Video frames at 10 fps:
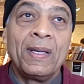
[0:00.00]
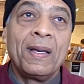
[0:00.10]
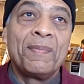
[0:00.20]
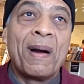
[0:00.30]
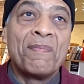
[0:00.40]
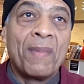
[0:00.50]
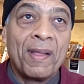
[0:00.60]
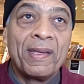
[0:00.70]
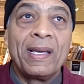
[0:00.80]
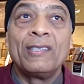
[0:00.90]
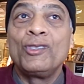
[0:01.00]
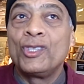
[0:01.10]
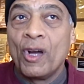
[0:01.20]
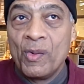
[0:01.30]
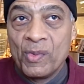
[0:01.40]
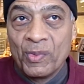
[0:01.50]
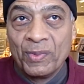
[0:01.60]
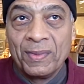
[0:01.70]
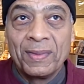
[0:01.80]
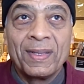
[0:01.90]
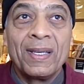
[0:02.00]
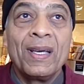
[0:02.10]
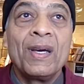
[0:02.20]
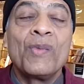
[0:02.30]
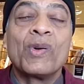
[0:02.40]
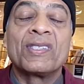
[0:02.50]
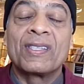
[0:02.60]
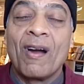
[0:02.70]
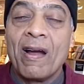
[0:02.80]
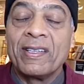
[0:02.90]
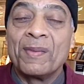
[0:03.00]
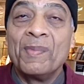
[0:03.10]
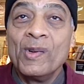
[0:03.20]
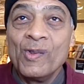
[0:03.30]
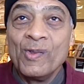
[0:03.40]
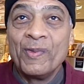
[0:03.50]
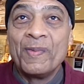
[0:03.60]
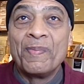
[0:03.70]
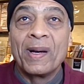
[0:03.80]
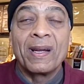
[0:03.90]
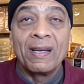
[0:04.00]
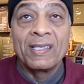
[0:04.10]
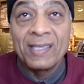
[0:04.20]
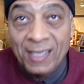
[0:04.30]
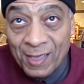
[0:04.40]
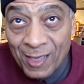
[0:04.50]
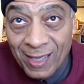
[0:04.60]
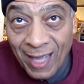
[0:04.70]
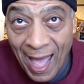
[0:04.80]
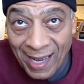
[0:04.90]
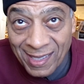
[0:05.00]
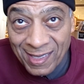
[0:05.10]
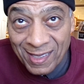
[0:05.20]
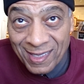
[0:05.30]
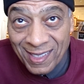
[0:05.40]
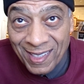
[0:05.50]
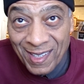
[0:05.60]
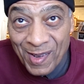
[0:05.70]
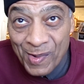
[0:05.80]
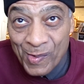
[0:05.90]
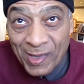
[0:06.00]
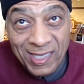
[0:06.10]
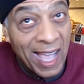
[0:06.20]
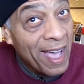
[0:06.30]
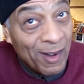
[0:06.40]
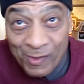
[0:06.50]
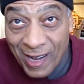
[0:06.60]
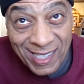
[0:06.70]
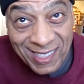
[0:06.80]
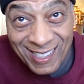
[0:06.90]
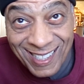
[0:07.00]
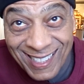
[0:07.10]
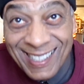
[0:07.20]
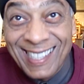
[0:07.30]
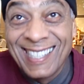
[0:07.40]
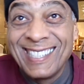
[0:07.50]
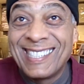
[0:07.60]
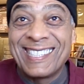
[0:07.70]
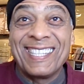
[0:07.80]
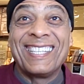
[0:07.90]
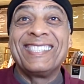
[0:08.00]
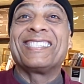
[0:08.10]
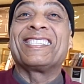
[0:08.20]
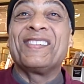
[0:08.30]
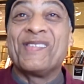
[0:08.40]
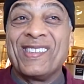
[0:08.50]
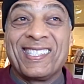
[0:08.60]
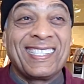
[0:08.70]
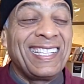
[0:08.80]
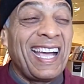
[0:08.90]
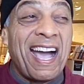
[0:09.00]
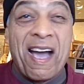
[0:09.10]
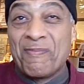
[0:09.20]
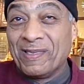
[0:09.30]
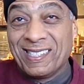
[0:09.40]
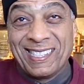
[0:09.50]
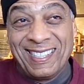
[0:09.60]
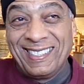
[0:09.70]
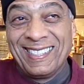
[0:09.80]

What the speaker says: my mother and Joan was starting to move, but her sister Gladys was a hellraiser. She was the opposite